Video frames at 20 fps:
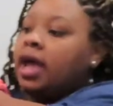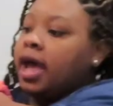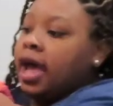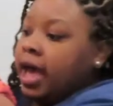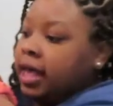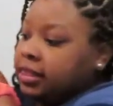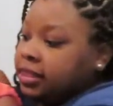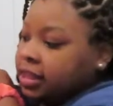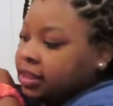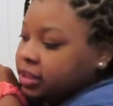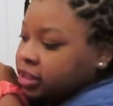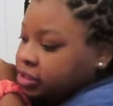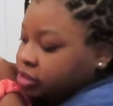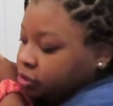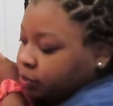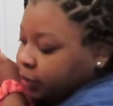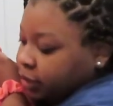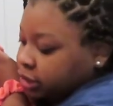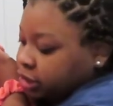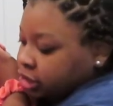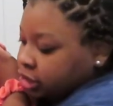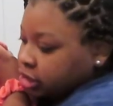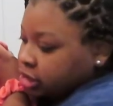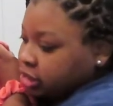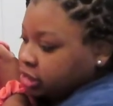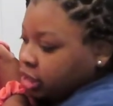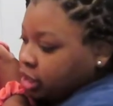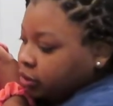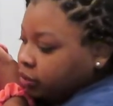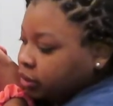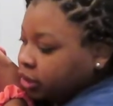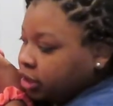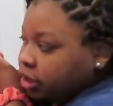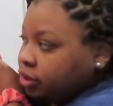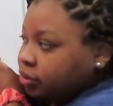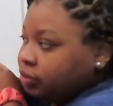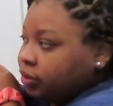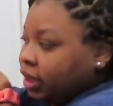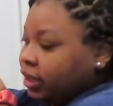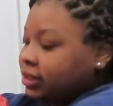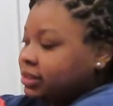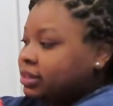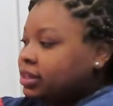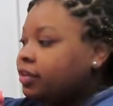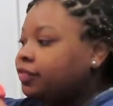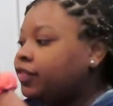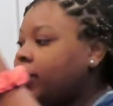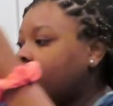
I think this will be just so cute. Like stuff